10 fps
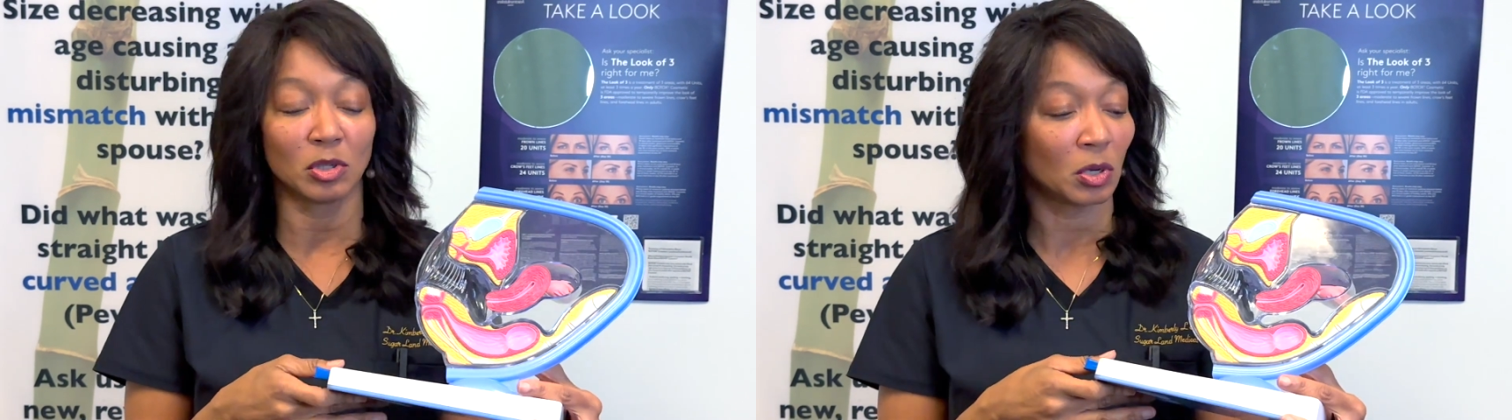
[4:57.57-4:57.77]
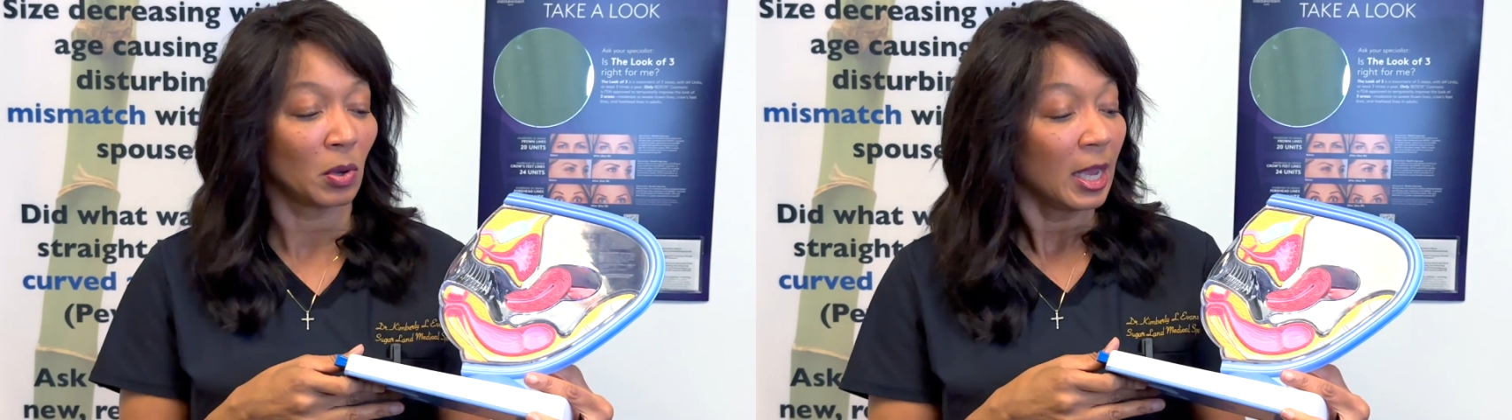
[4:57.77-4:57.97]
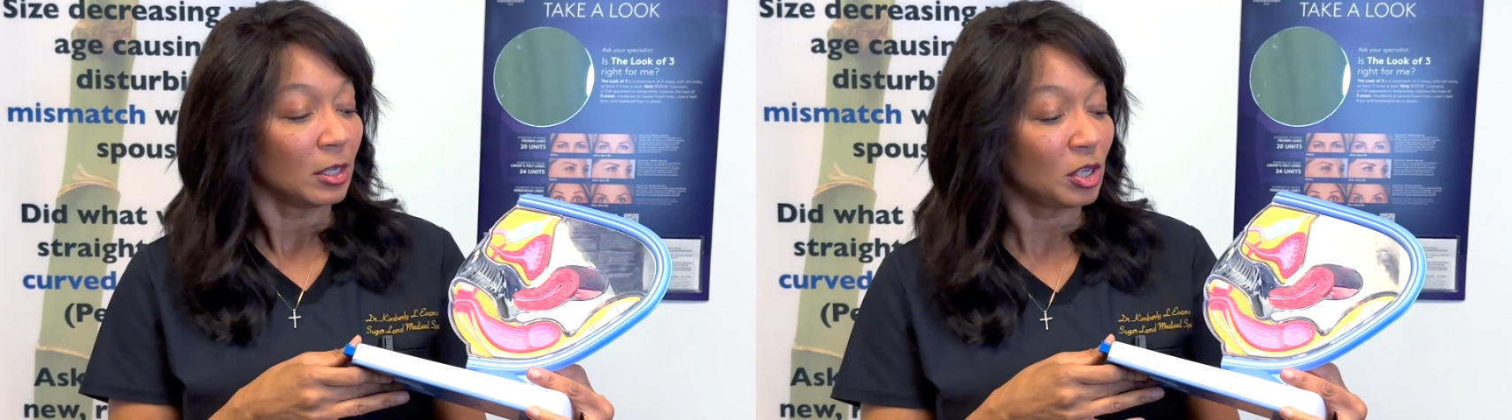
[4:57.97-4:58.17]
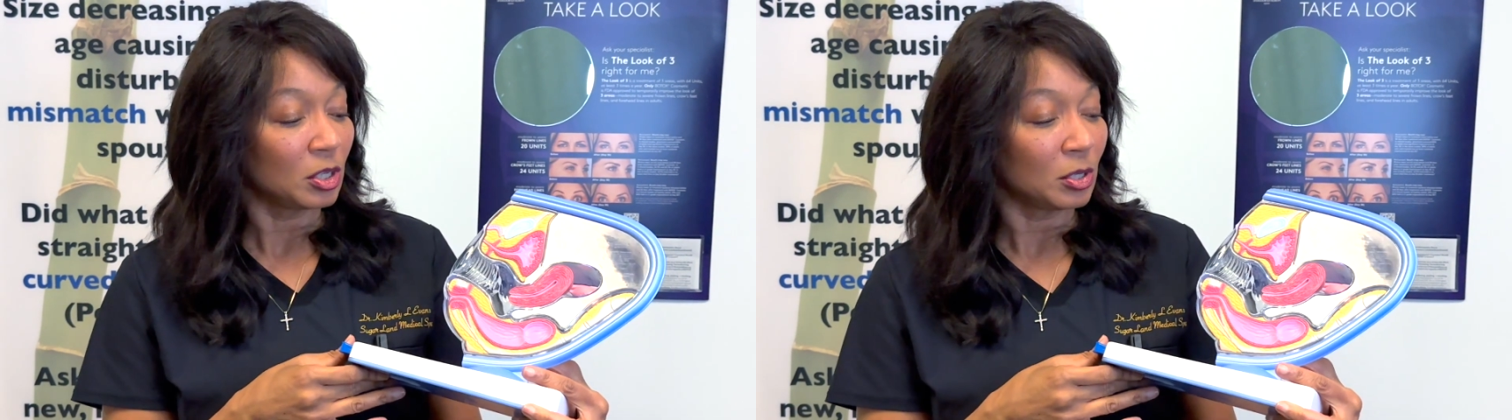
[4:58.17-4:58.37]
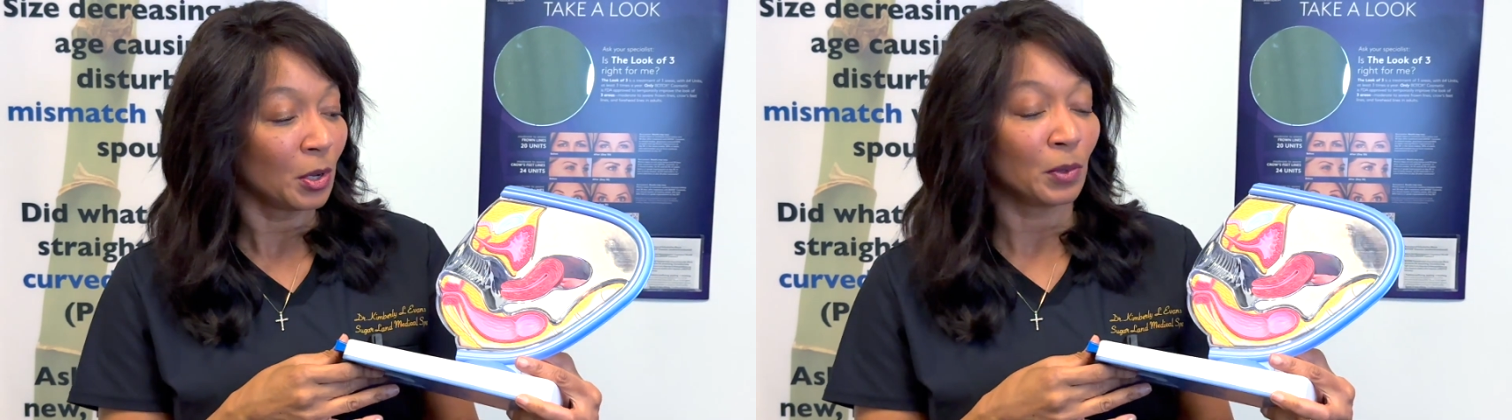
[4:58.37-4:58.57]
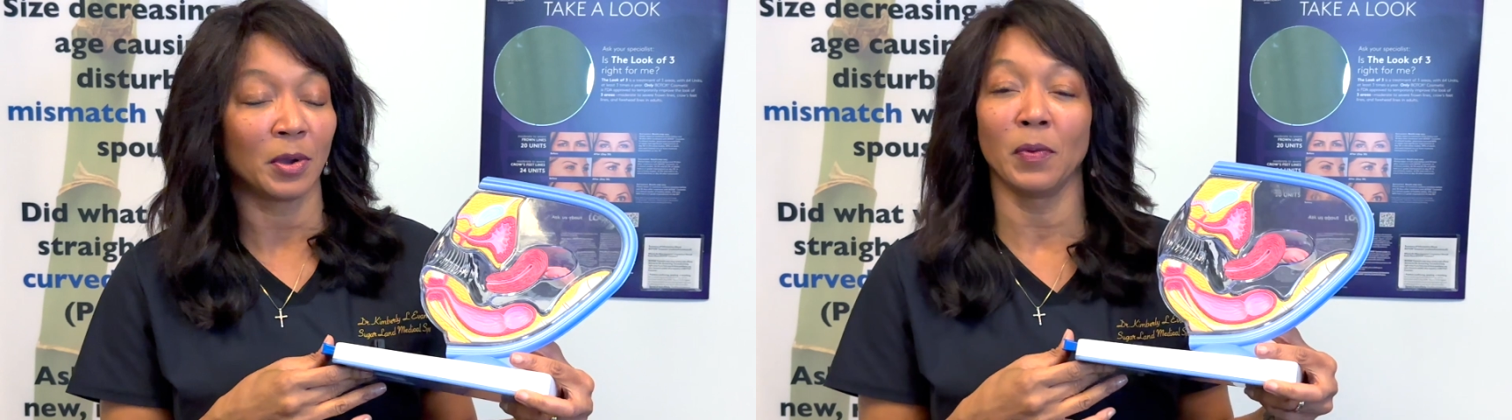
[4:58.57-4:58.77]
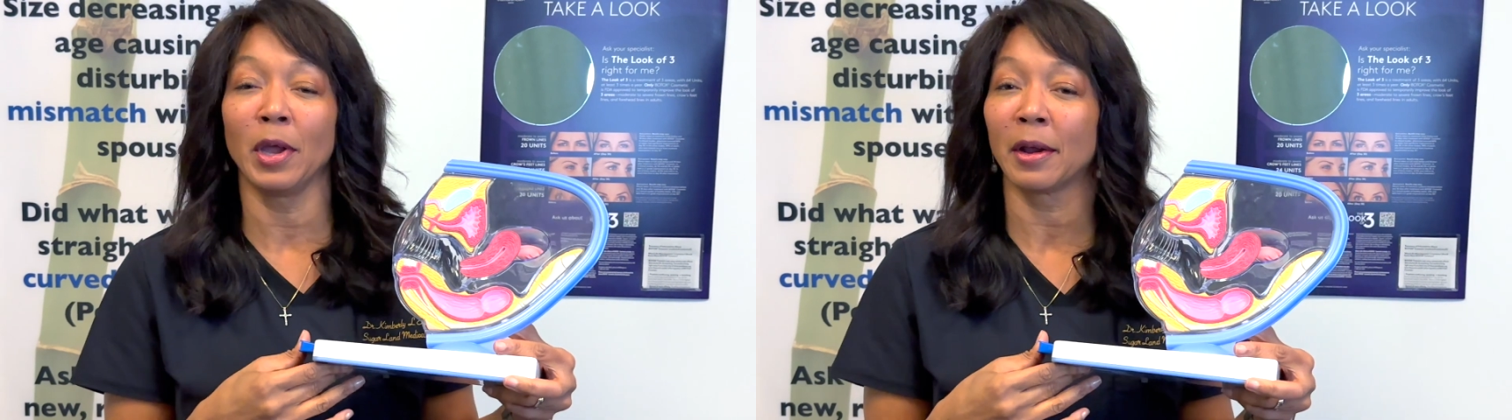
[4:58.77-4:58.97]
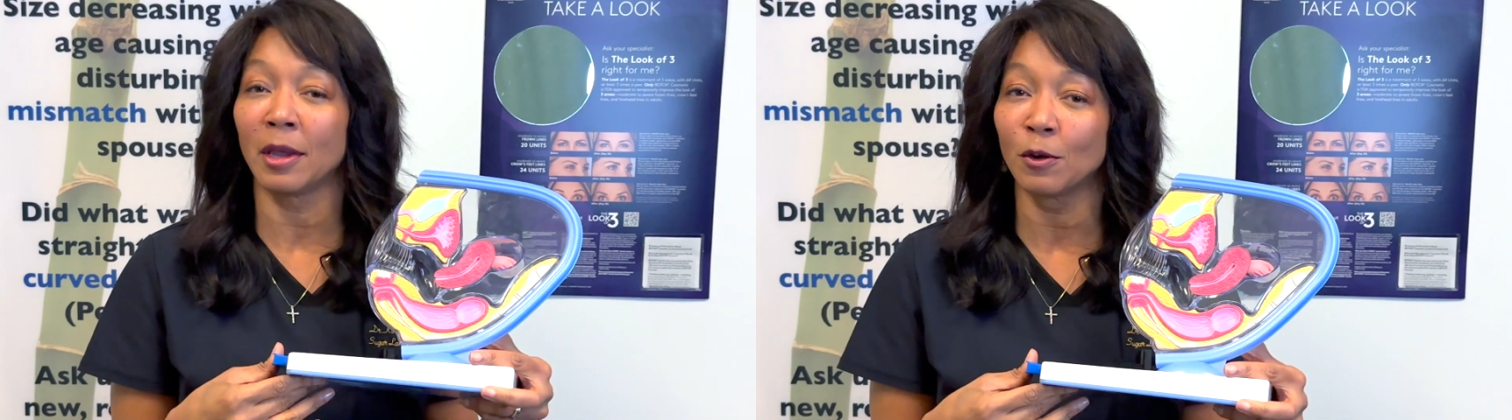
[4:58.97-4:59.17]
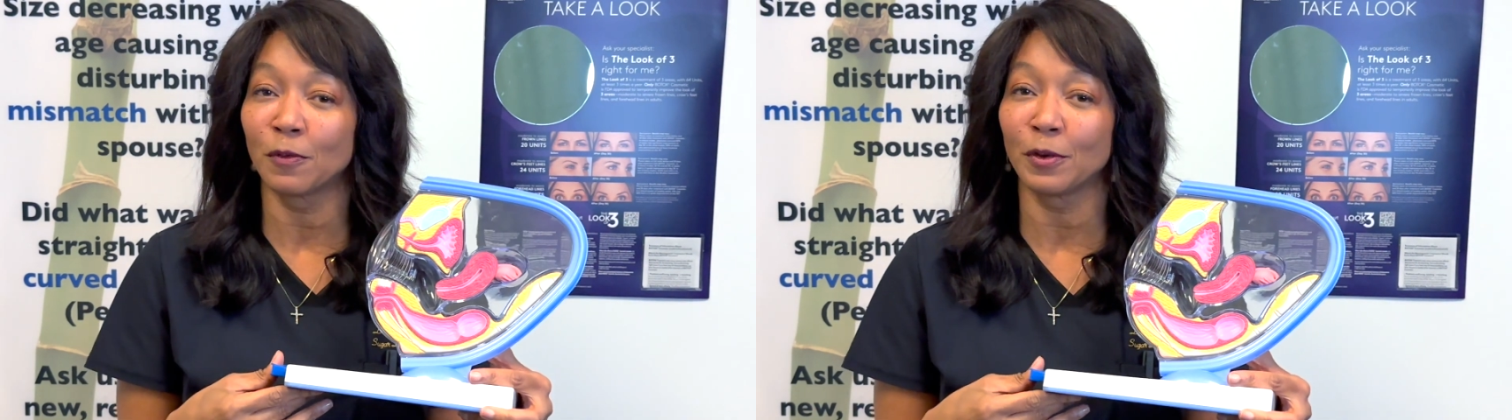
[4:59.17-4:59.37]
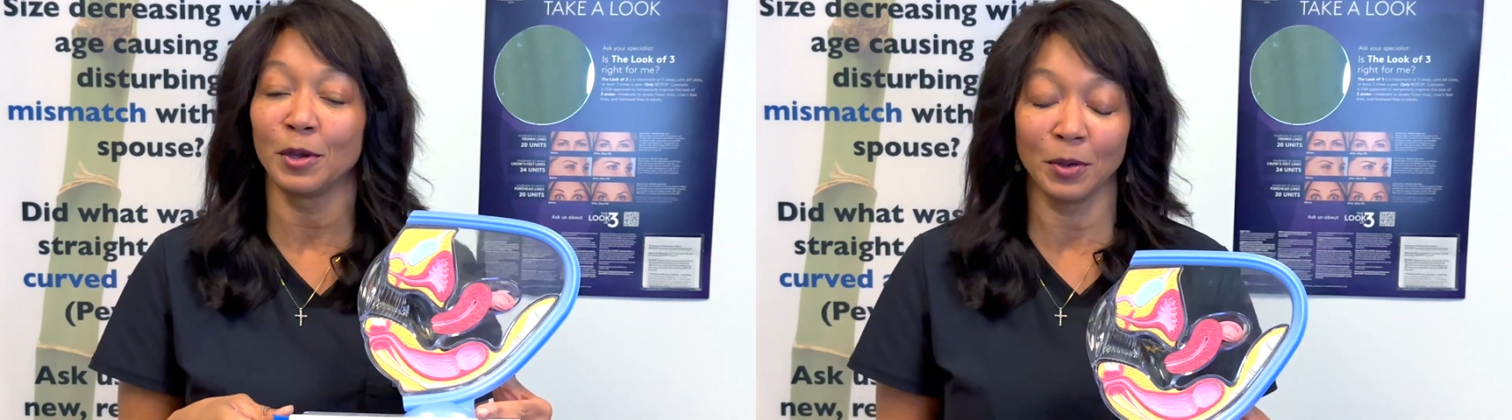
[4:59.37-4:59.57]
So just know that we are here
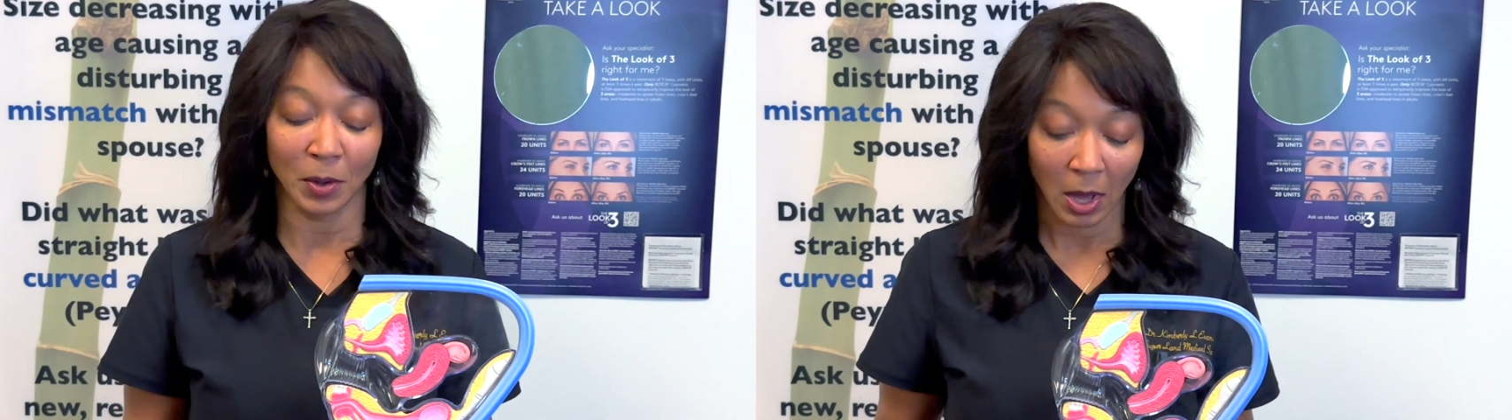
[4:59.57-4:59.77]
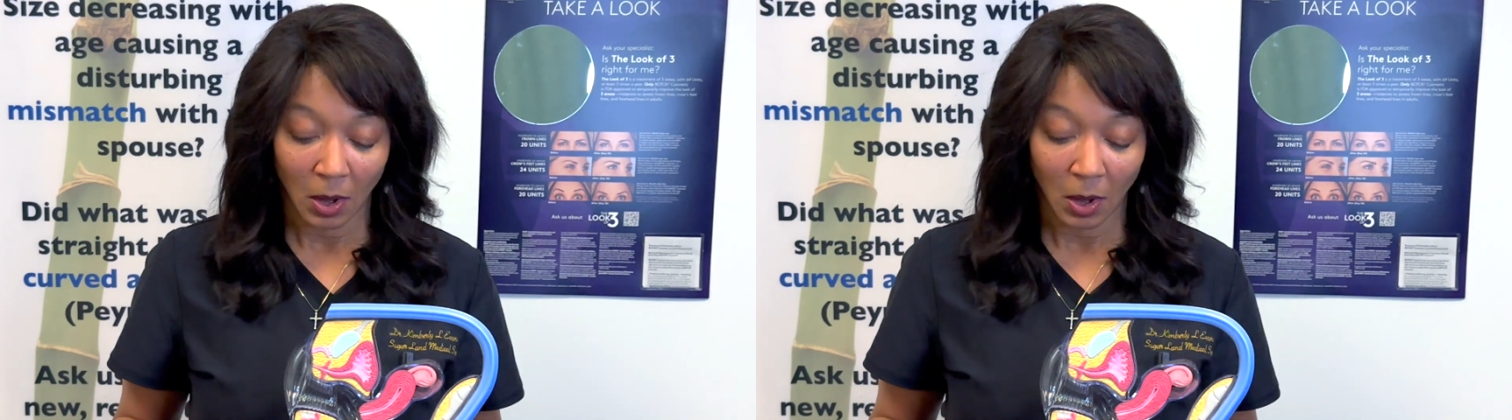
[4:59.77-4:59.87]
for you.